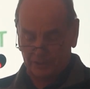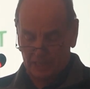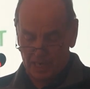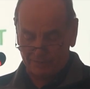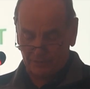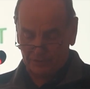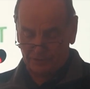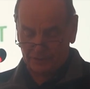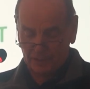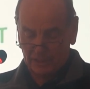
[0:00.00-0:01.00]
in the
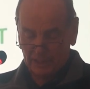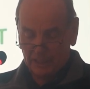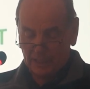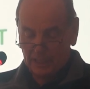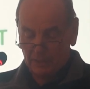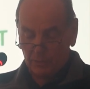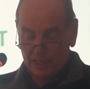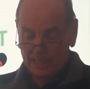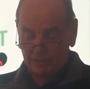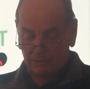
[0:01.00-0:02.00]
conference,
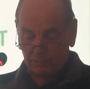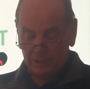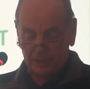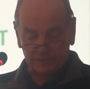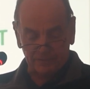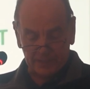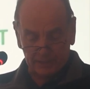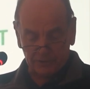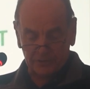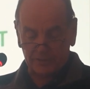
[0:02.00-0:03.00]
we, the three
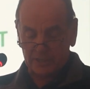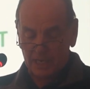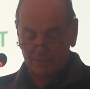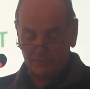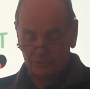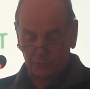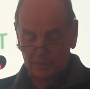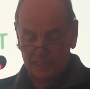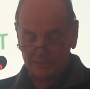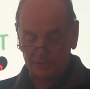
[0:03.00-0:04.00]
conveners of the conference,
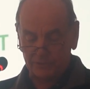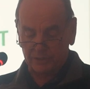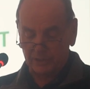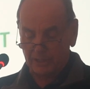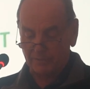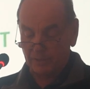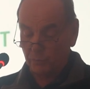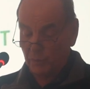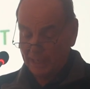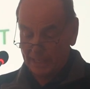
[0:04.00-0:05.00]
would like declare
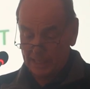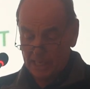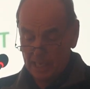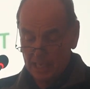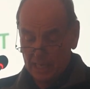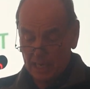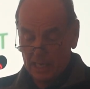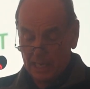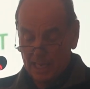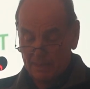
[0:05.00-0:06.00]
that we,
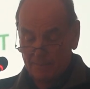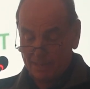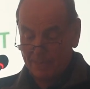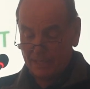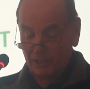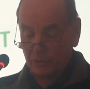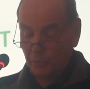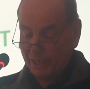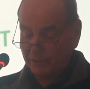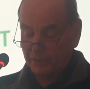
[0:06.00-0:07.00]
by making
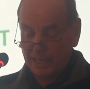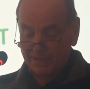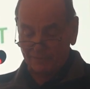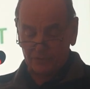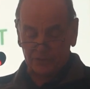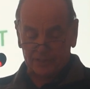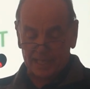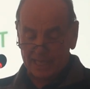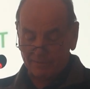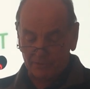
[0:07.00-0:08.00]
greater efforts than
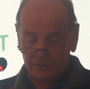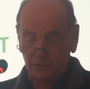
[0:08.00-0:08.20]
ever